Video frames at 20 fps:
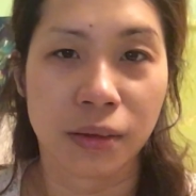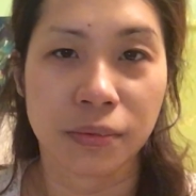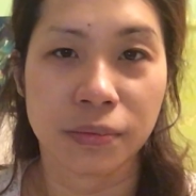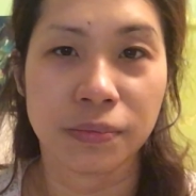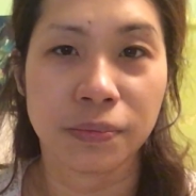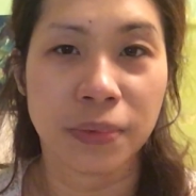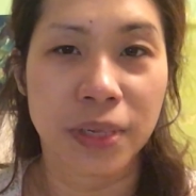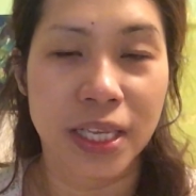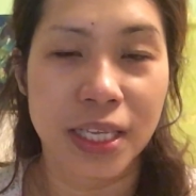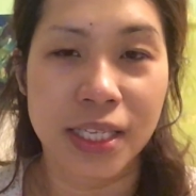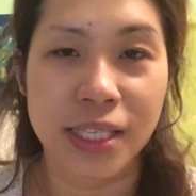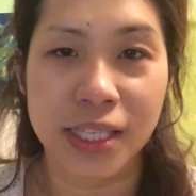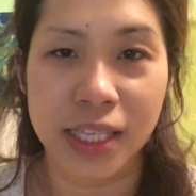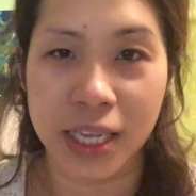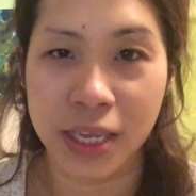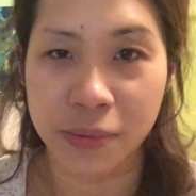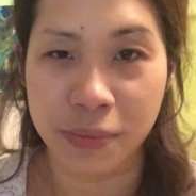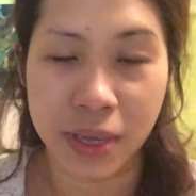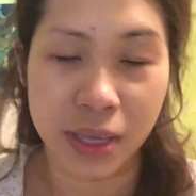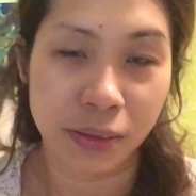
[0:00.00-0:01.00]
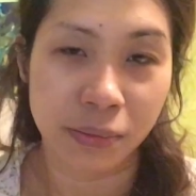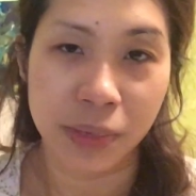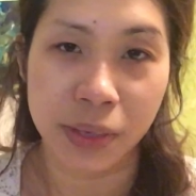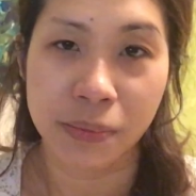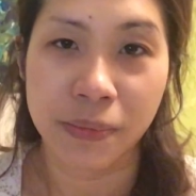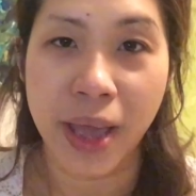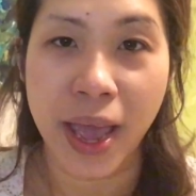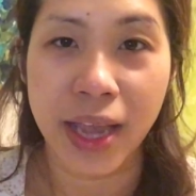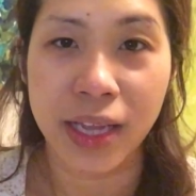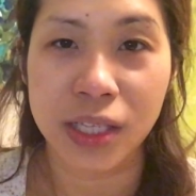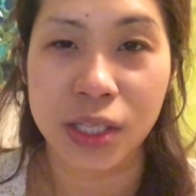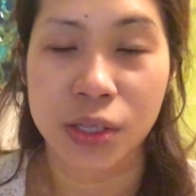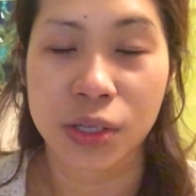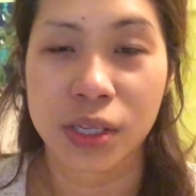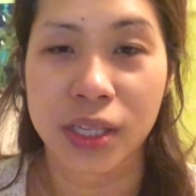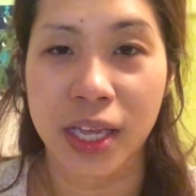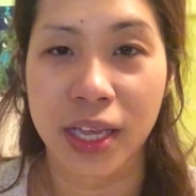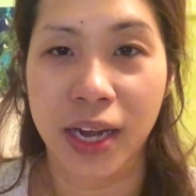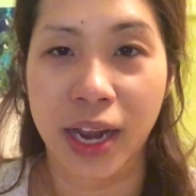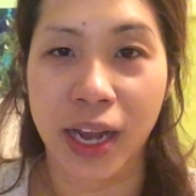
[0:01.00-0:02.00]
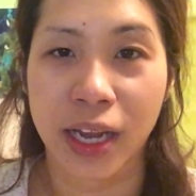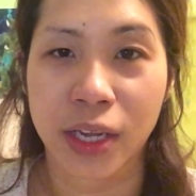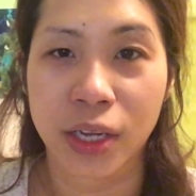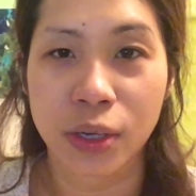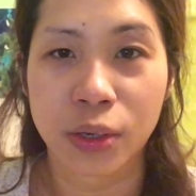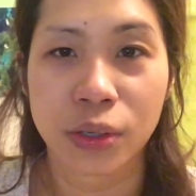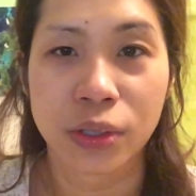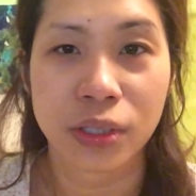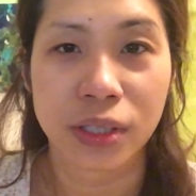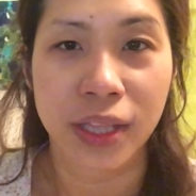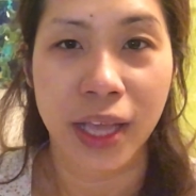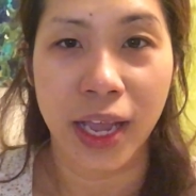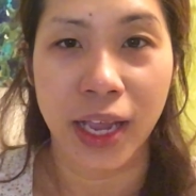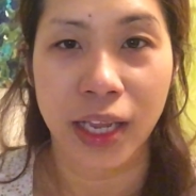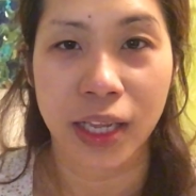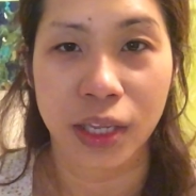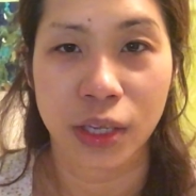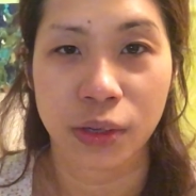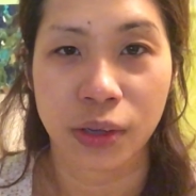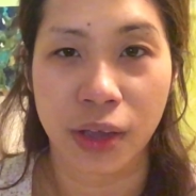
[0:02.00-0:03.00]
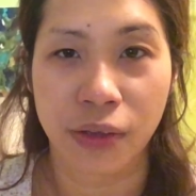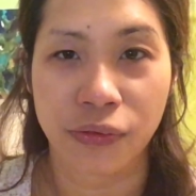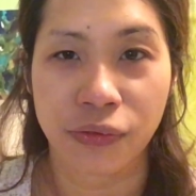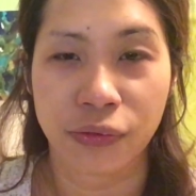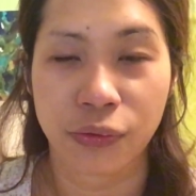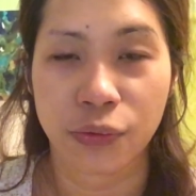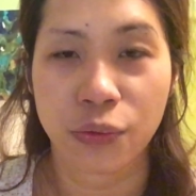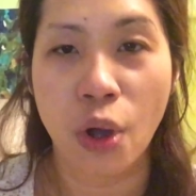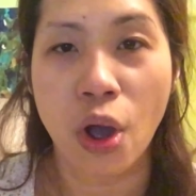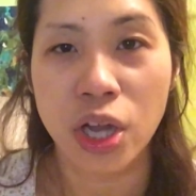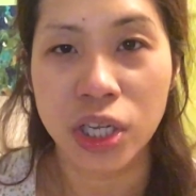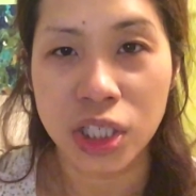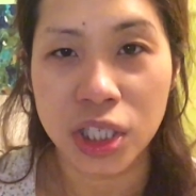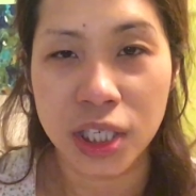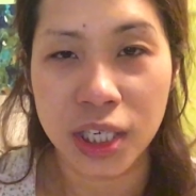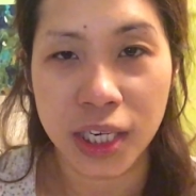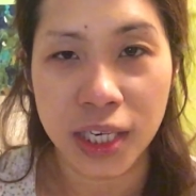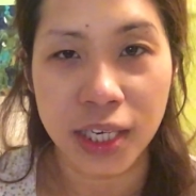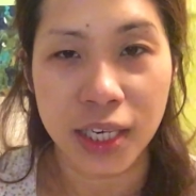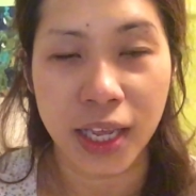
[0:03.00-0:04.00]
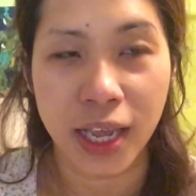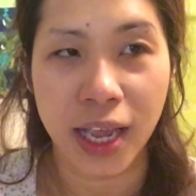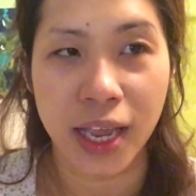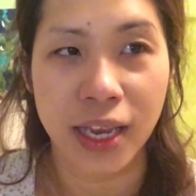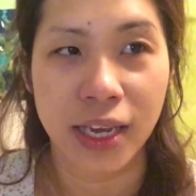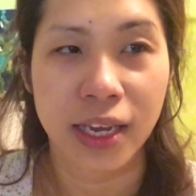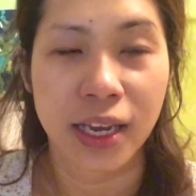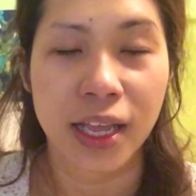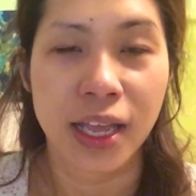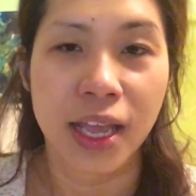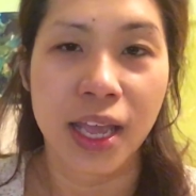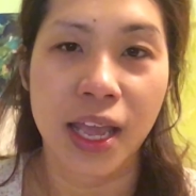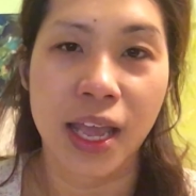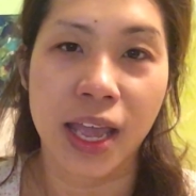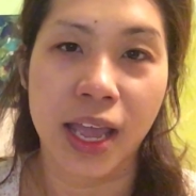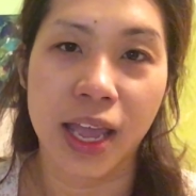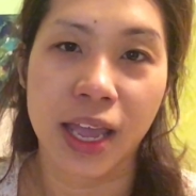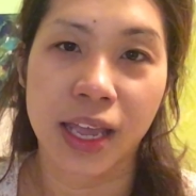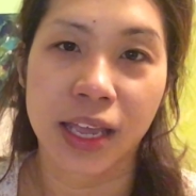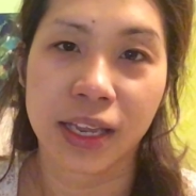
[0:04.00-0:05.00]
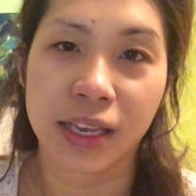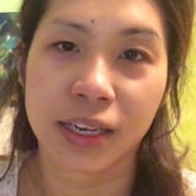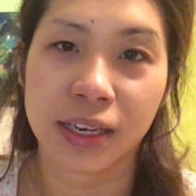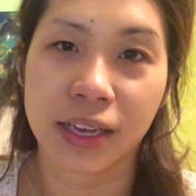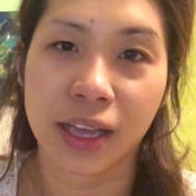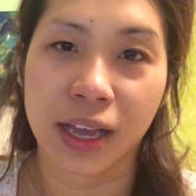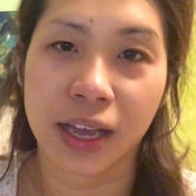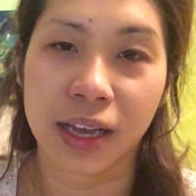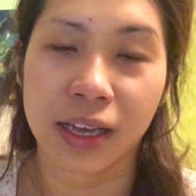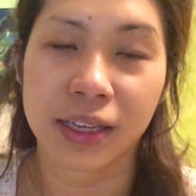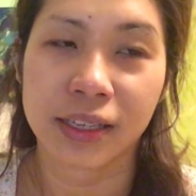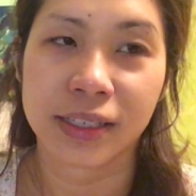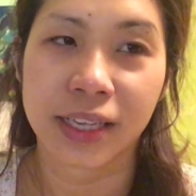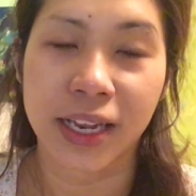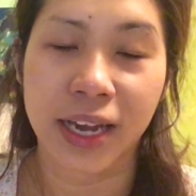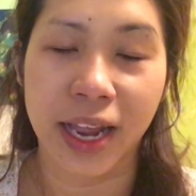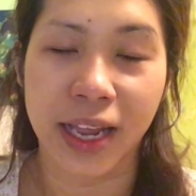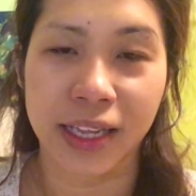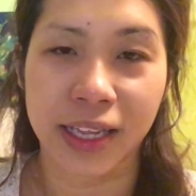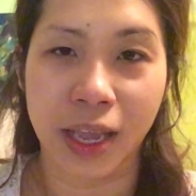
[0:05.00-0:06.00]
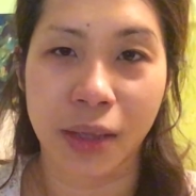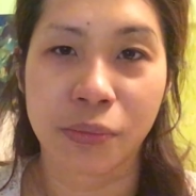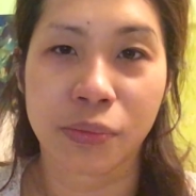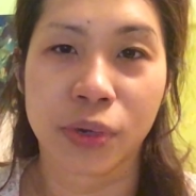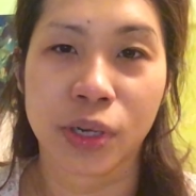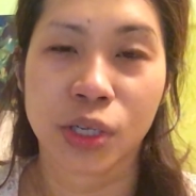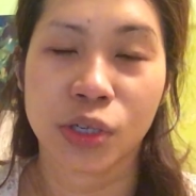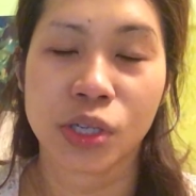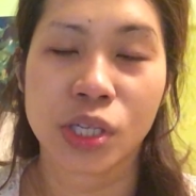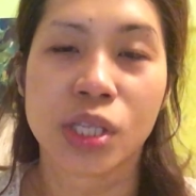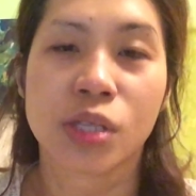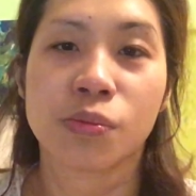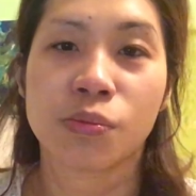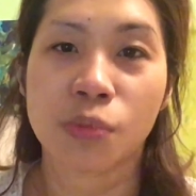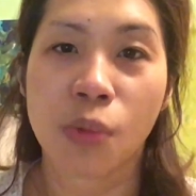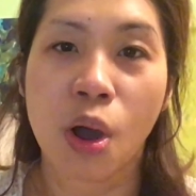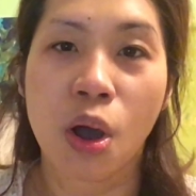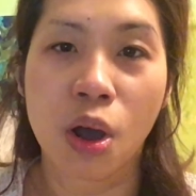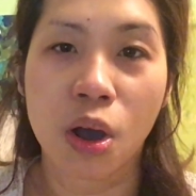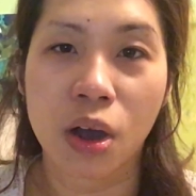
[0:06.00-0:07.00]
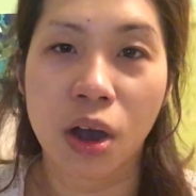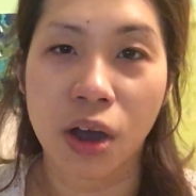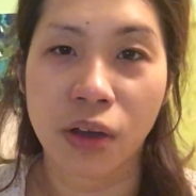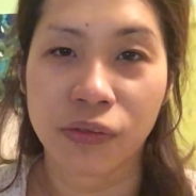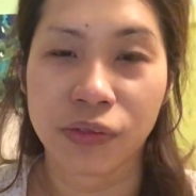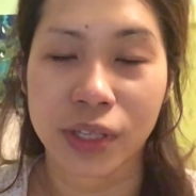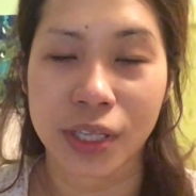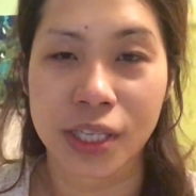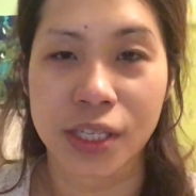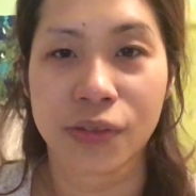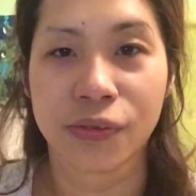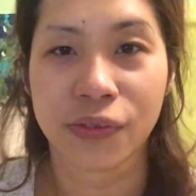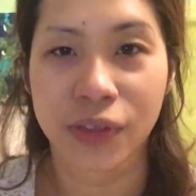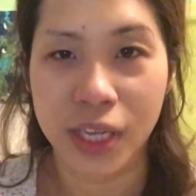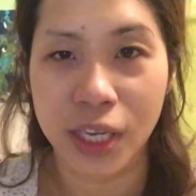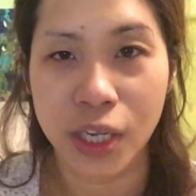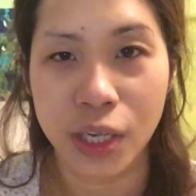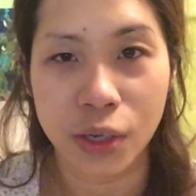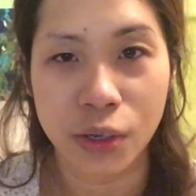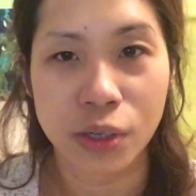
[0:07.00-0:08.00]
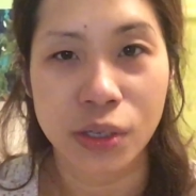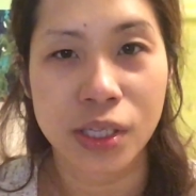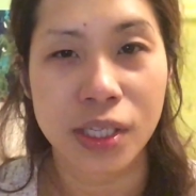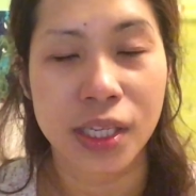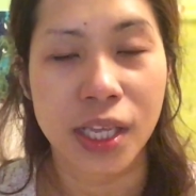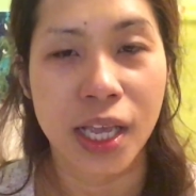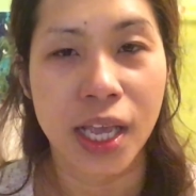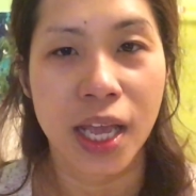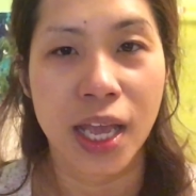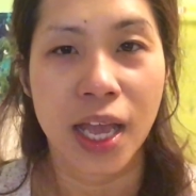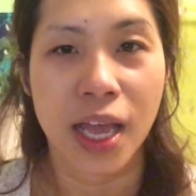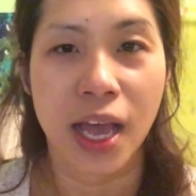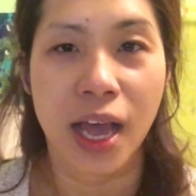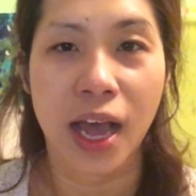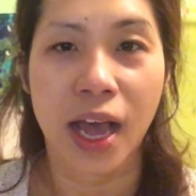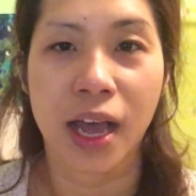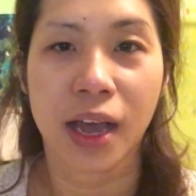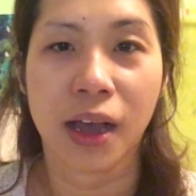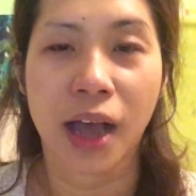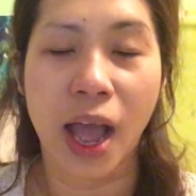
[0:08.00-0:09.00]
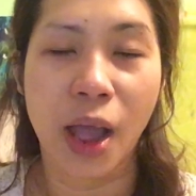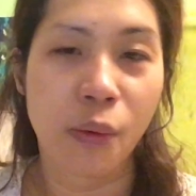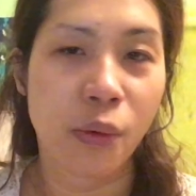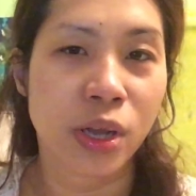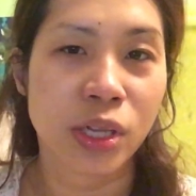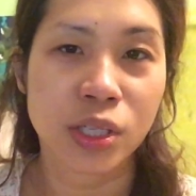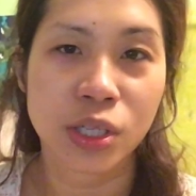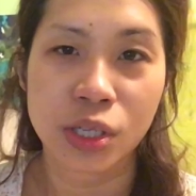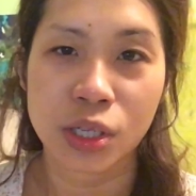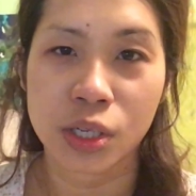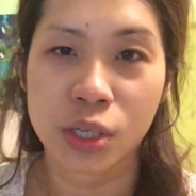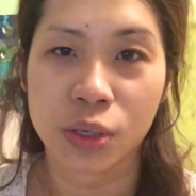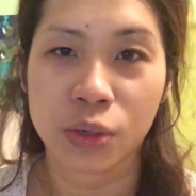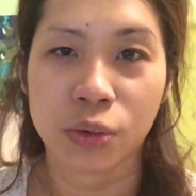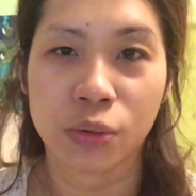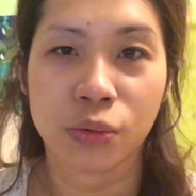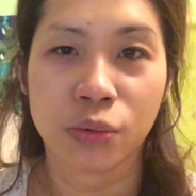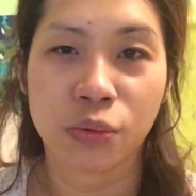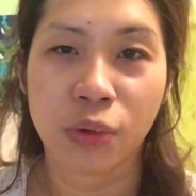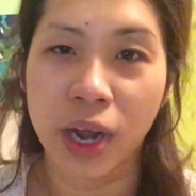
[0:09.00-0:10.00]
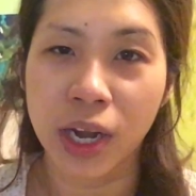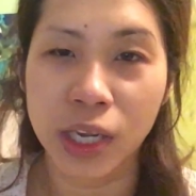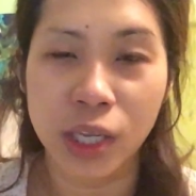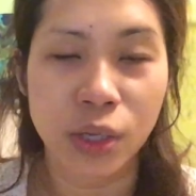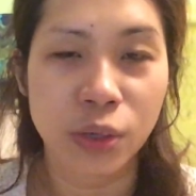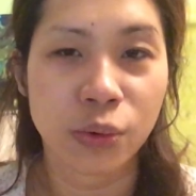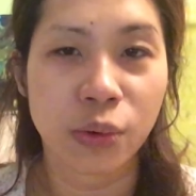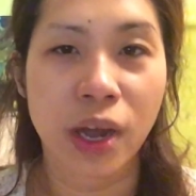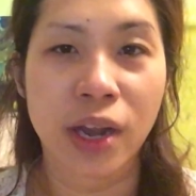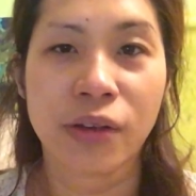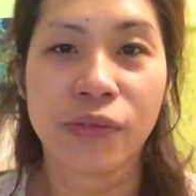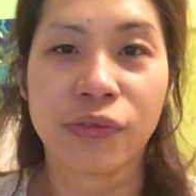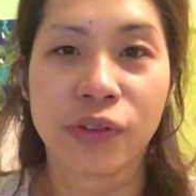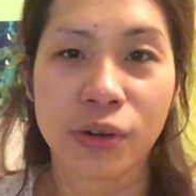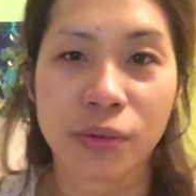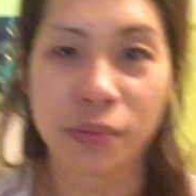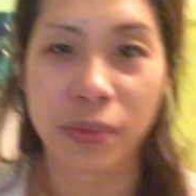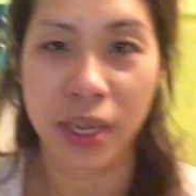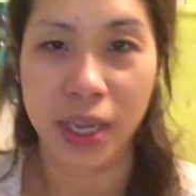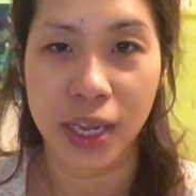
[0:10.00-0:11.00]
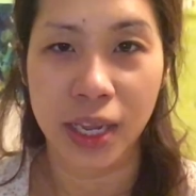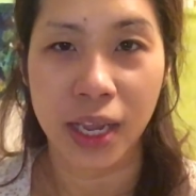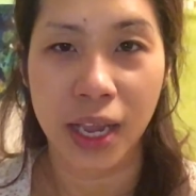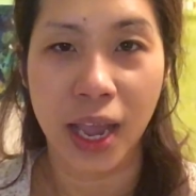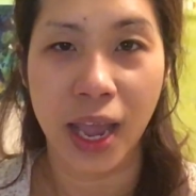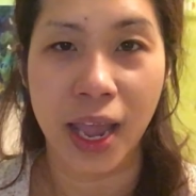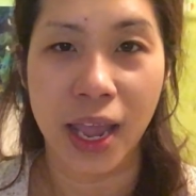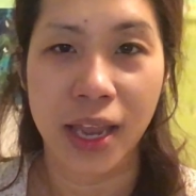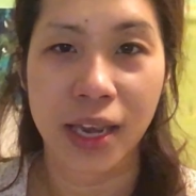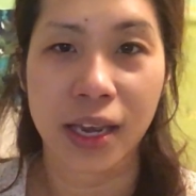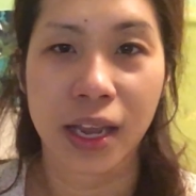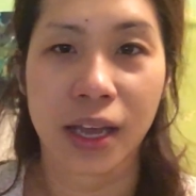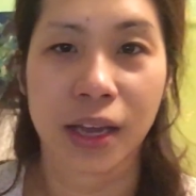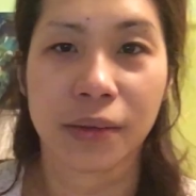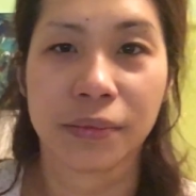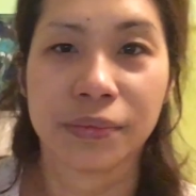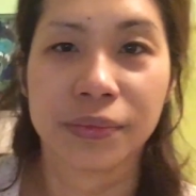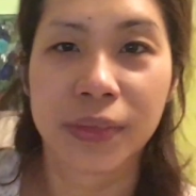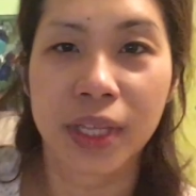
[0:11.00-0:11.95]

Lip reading: please email me back so that I know that you have watched it, and that I can produce more of these videos. I want to know what you want from me, and